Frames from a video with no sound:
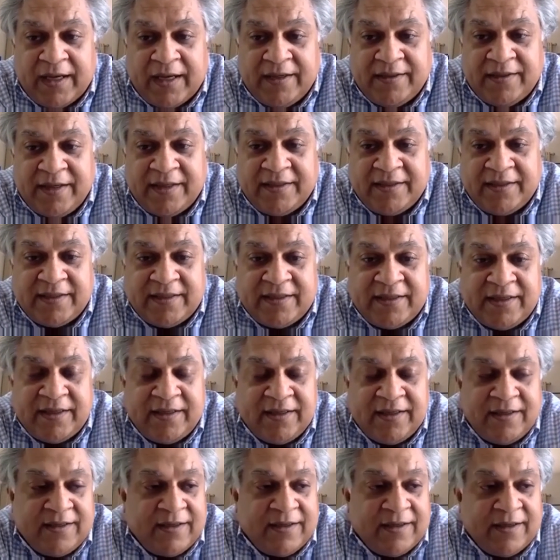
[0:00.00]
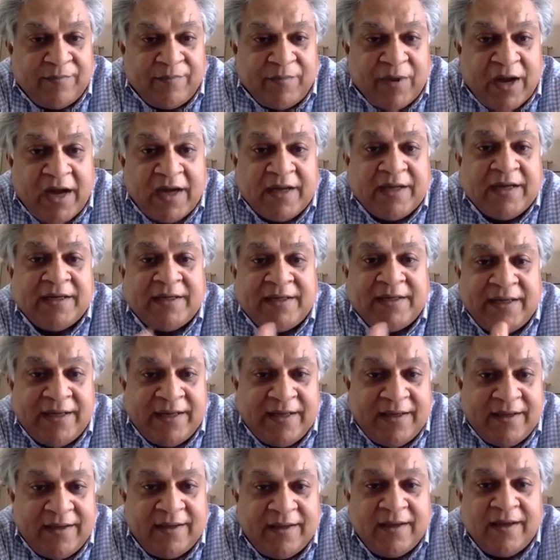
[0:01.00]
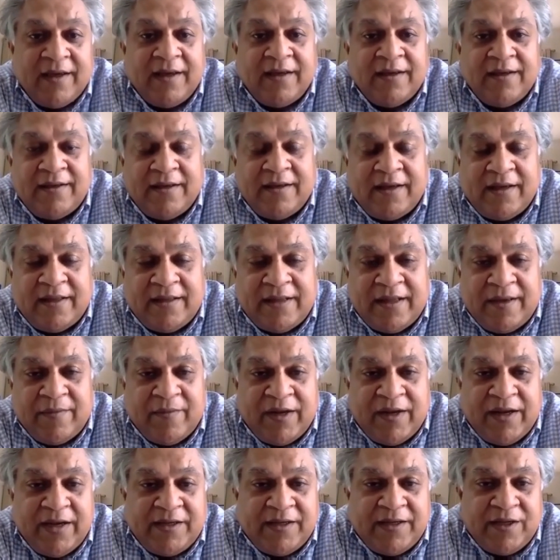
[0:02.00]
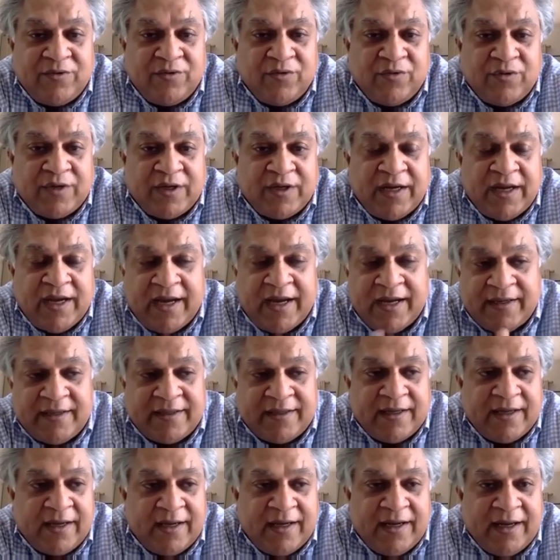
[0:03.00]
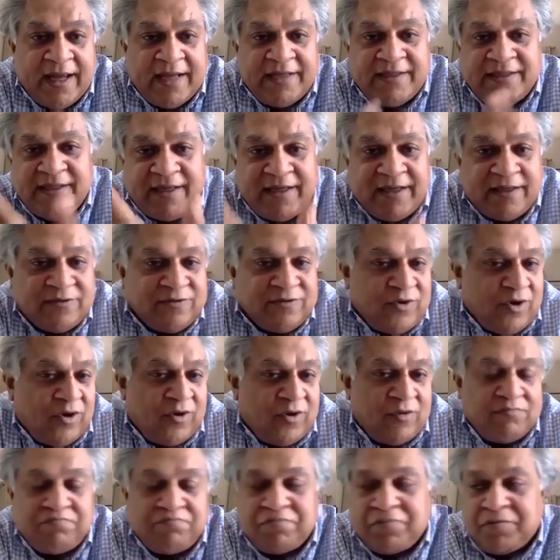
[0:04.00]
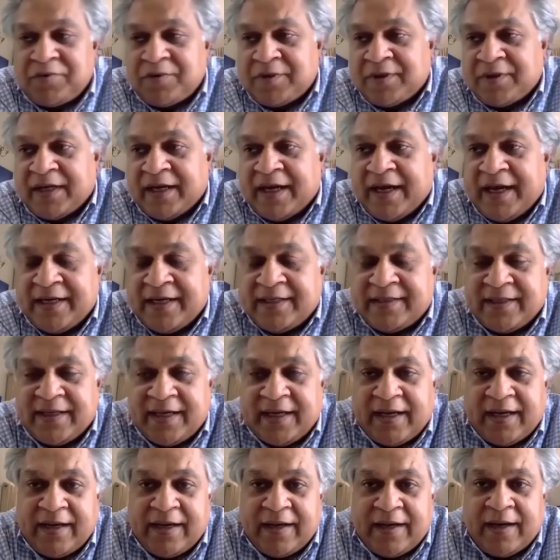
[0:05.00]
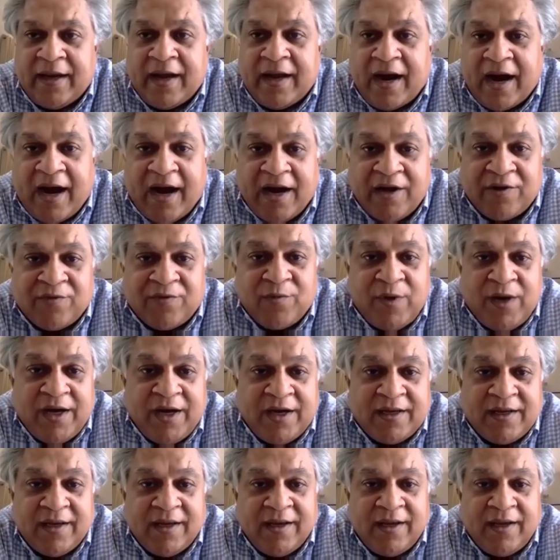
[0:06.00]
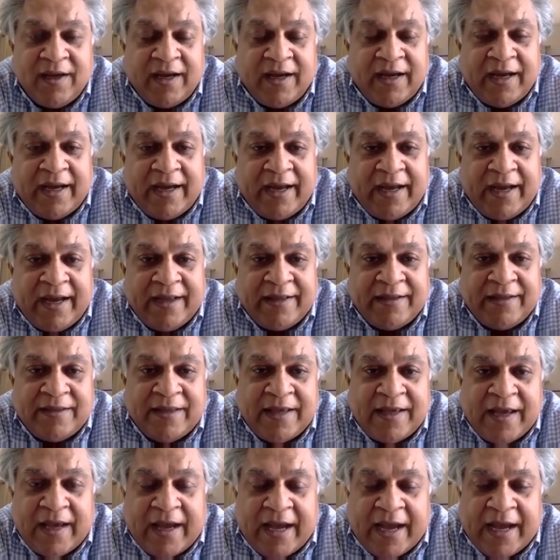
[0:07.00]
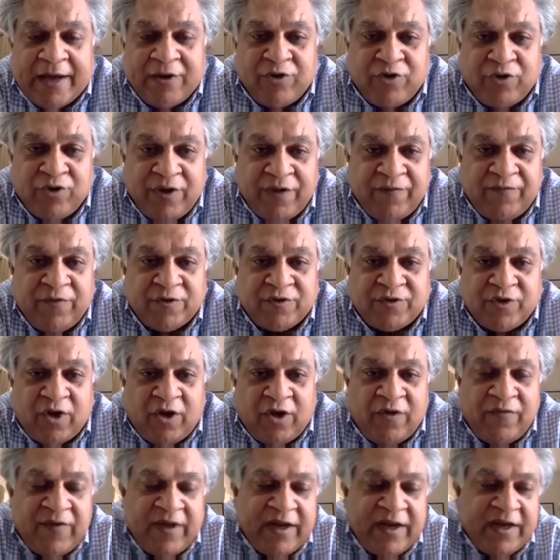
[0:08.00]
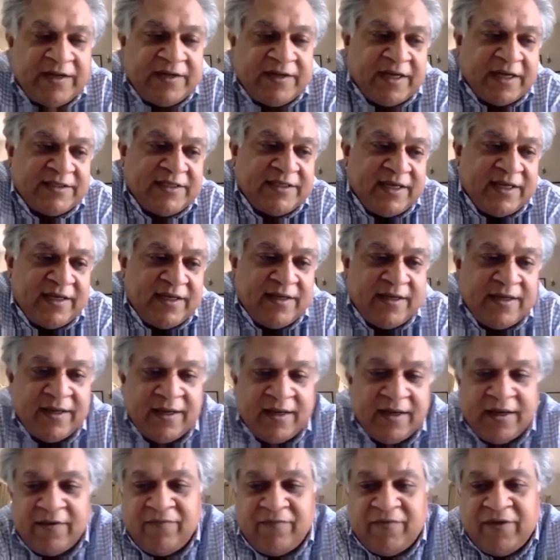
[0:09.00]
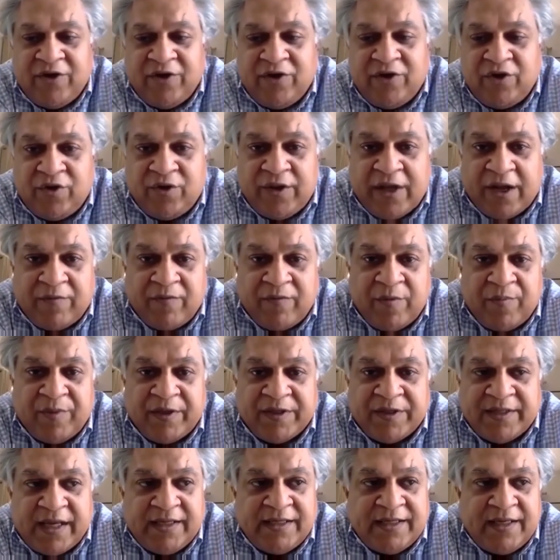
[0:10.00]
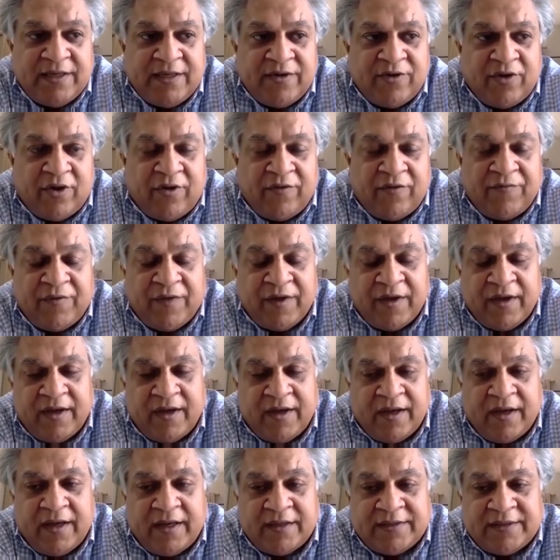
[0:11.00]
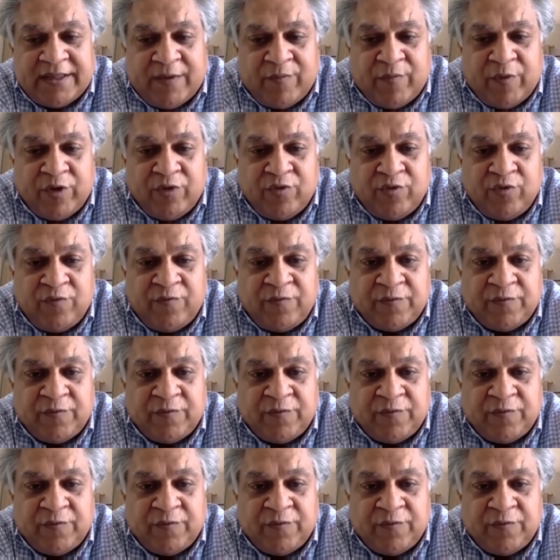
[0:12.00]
digital marketing, the ability to create ledgers or create artwork. I don't know if you saw a very touching video that we presented of someone who